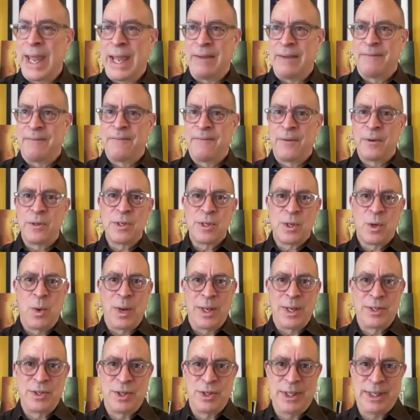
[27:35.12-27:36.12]
Okay. First
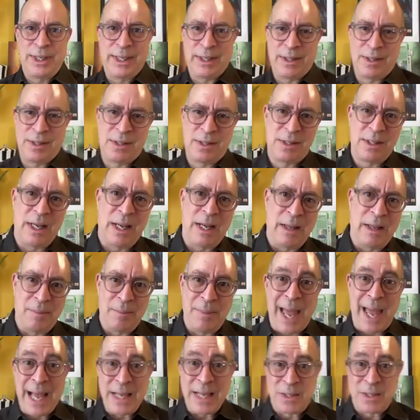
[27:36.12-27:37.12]
question is,
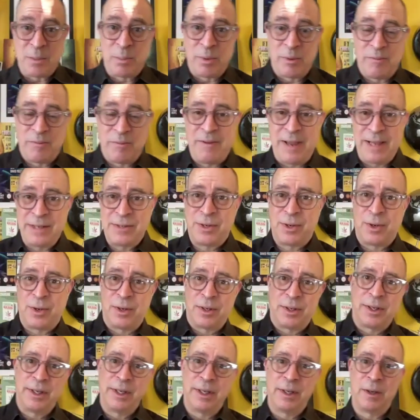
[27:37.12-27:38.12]
as a
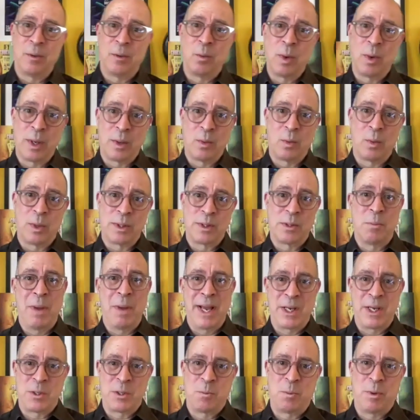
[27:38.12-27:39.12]
professor, what's
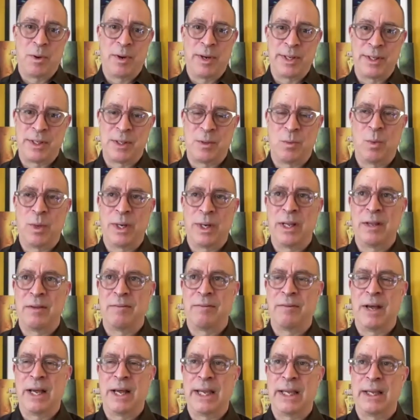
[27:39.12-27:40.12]
my experience and what
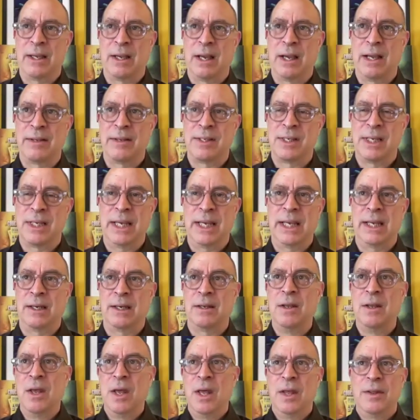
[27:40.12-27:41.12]
have I
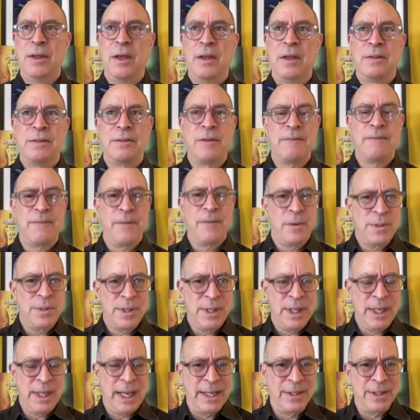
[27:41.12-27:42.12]
seen? The
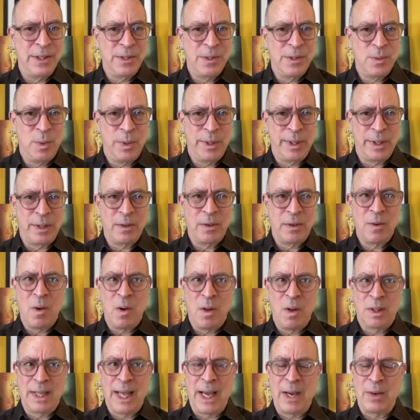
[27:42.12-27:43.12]
first thing I just want to
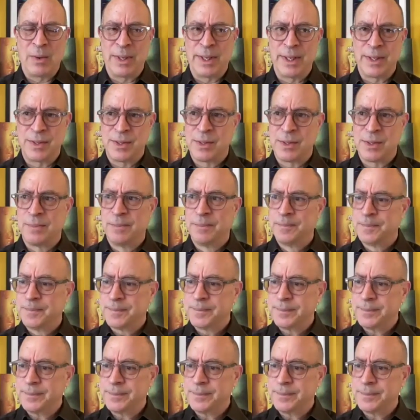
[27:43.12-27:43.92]
call out is,